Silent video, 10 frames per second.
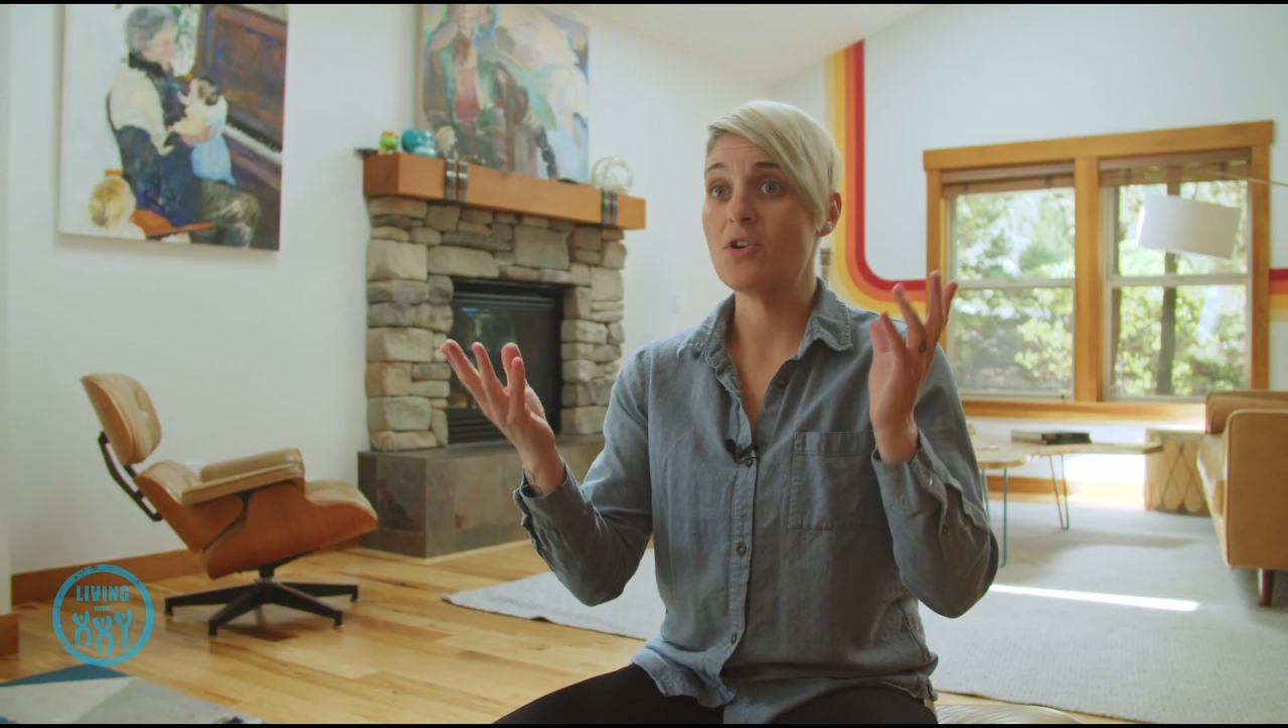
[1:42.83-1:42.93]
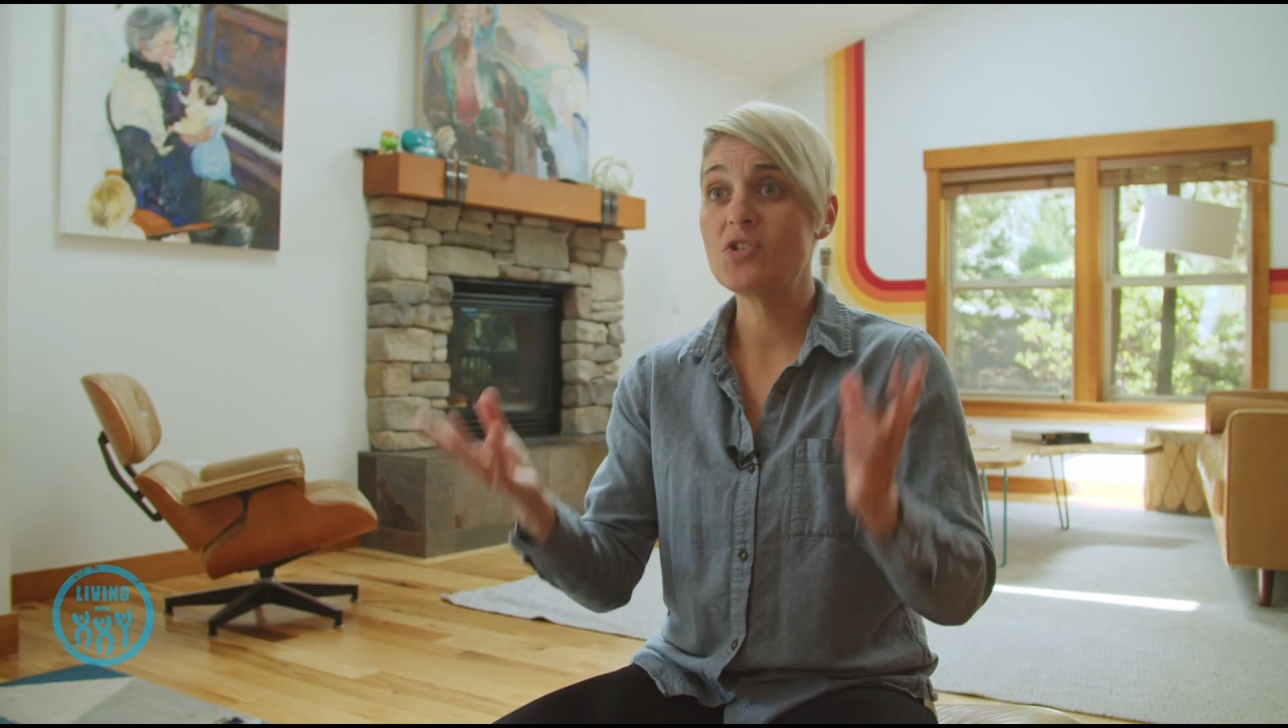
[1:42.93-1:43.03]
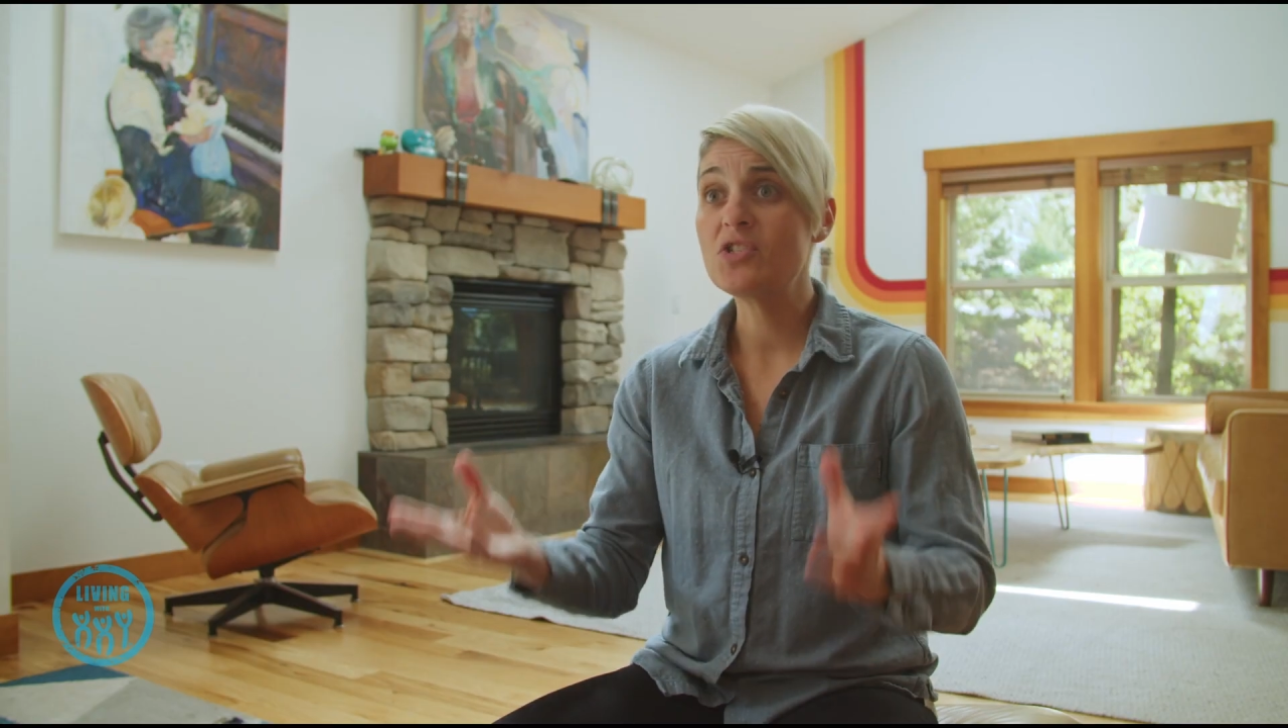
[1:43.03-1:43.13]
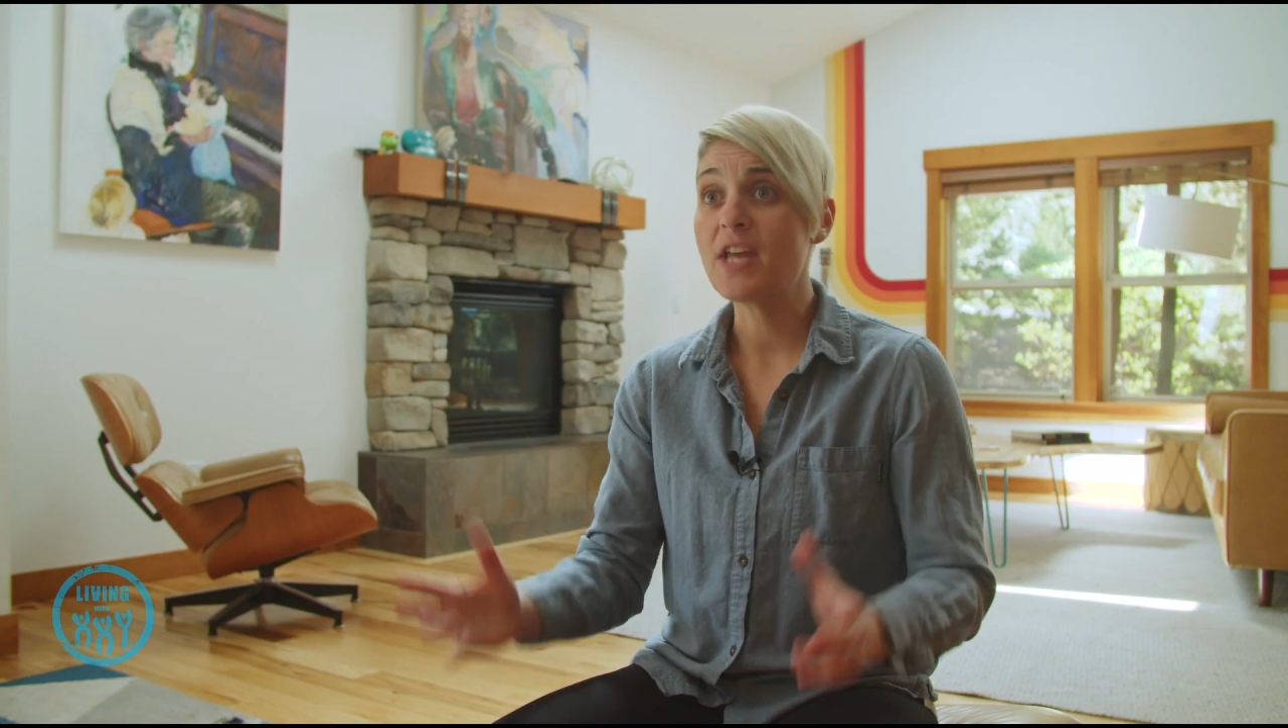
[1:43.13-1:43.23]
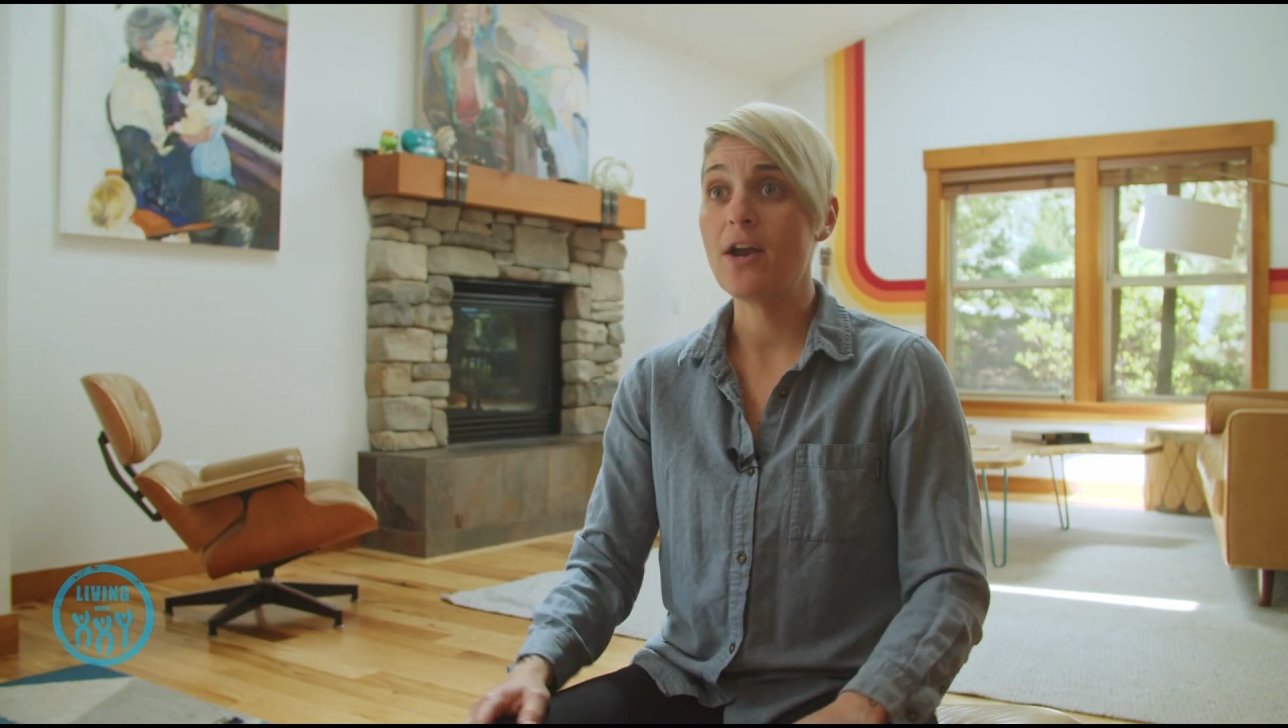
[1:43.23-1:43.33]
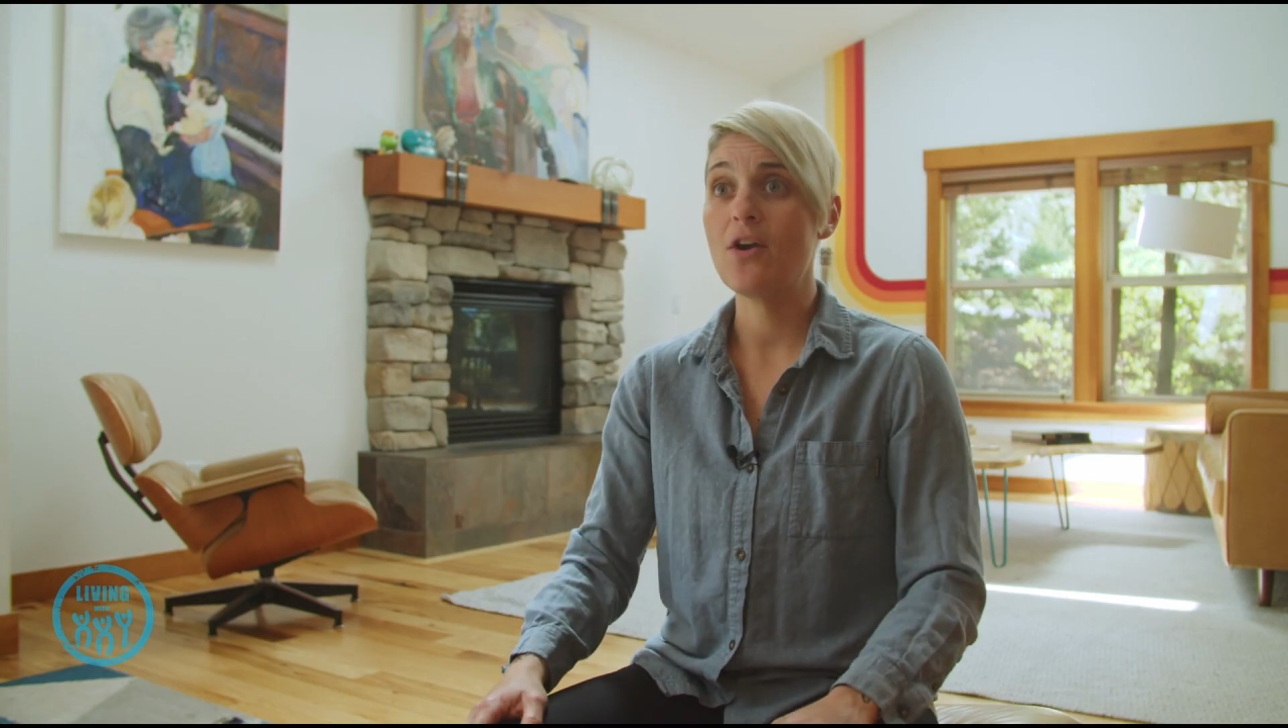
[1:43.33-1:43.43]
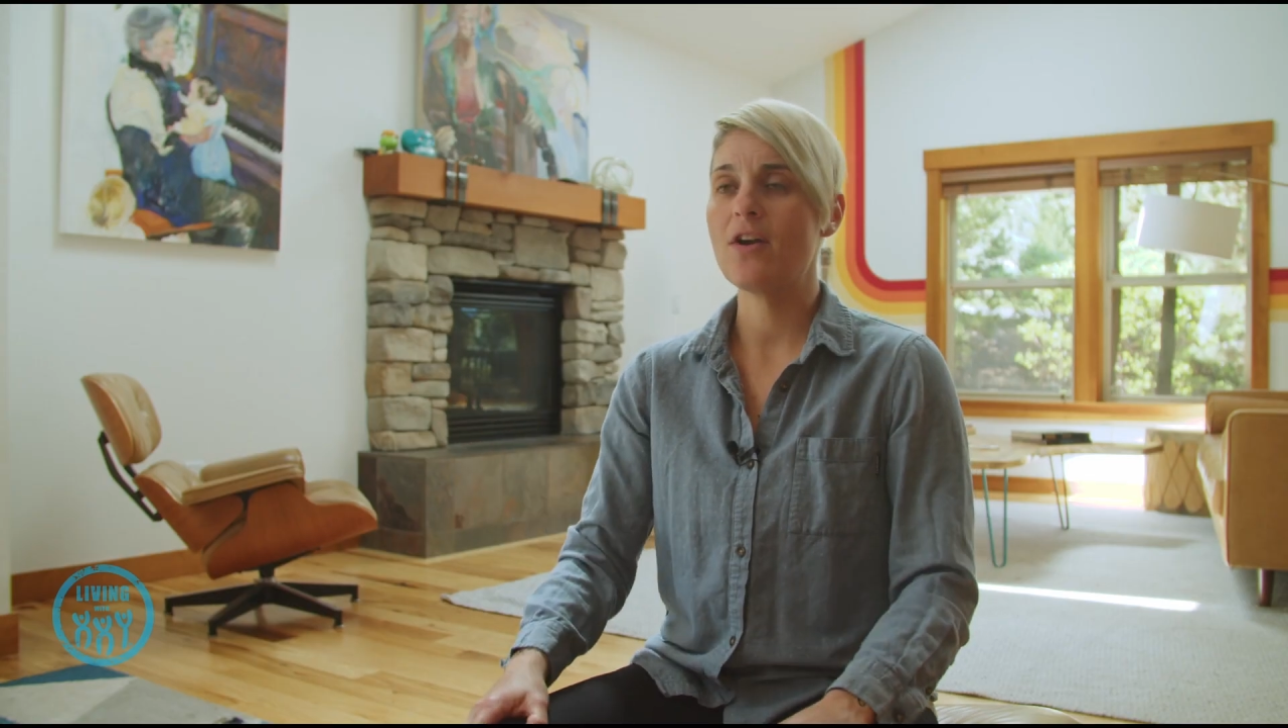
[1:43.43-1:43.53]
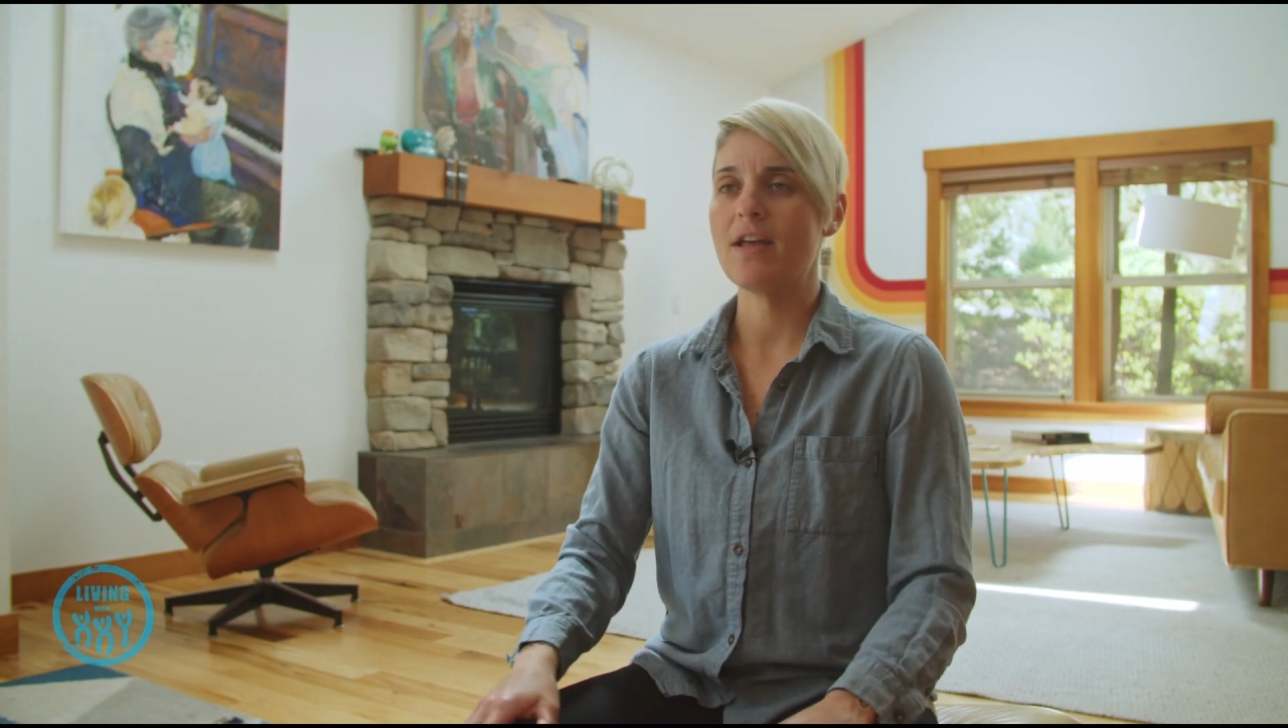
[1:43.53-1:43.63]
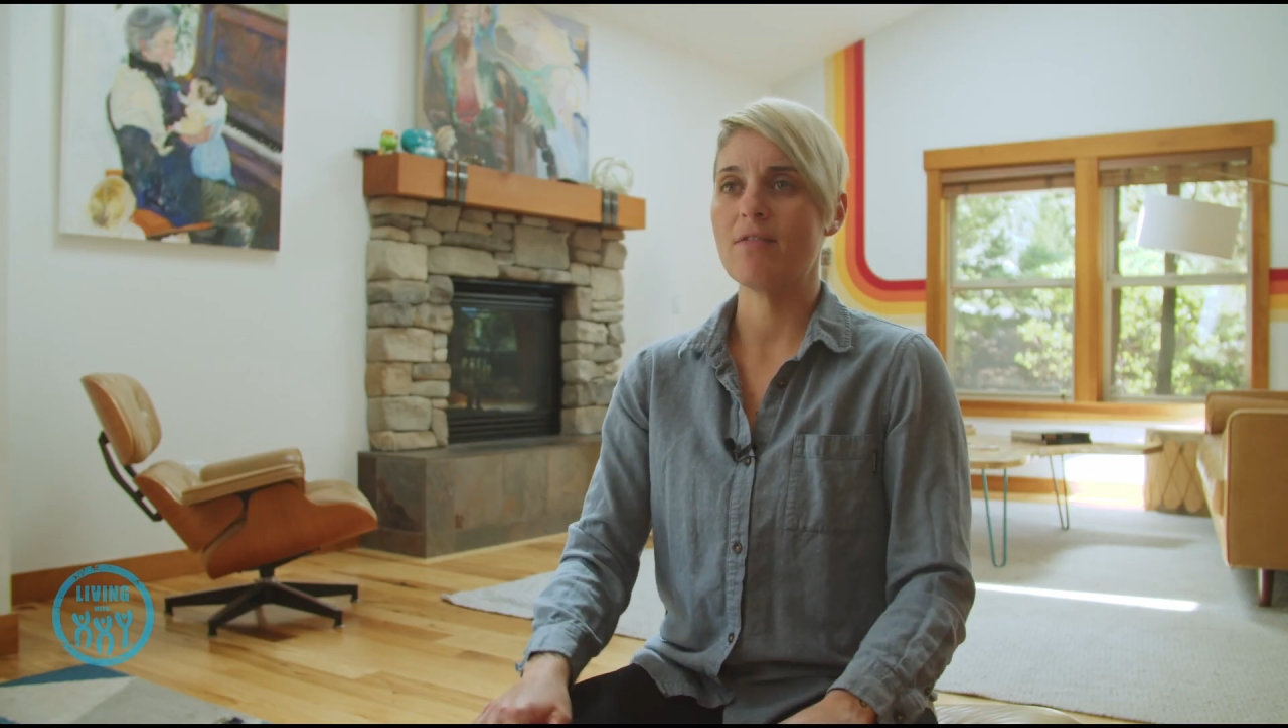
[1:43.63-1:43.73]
scared